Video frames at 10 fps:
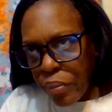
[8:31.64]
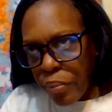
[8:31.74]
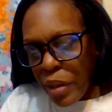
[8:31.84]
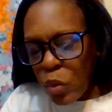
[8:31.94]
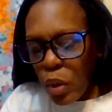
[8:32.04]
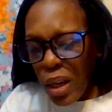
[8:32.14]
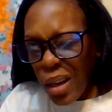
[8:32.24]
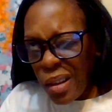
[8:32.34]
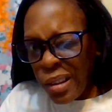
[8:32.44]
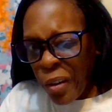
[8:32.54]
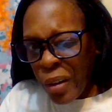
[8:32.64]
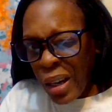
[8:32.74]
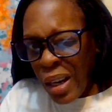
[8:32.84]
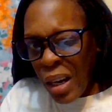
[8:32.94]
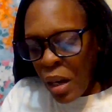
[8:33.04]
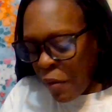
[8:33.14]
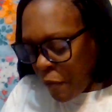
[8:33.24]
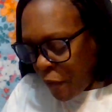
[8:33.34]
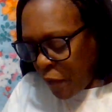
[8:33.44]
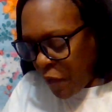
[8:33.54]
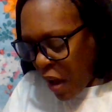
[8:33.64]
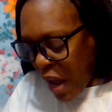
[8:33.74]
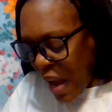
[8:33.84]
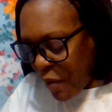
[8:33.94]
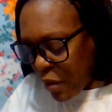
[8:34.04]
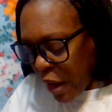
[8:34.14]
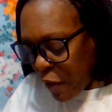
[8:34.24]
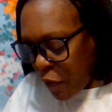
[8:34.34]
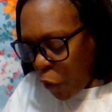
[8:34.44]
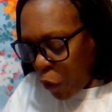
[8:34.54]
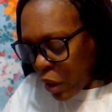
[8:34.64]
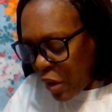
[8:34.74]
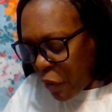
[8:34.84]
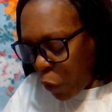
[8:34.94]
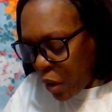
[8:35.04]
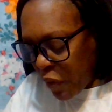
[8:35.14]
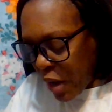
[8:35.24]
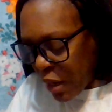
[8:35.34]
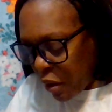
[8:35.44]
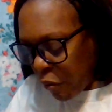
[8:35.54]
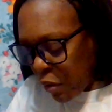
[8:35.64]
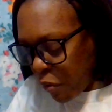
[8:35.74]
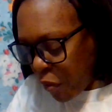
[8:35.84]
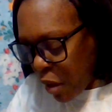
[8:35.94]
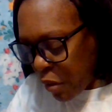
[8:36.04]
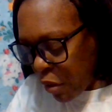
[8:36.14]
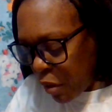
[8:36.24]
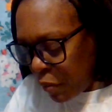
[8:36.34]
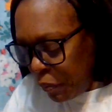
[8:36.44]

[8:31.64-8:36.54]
between 35 and like 40, 45 degree weather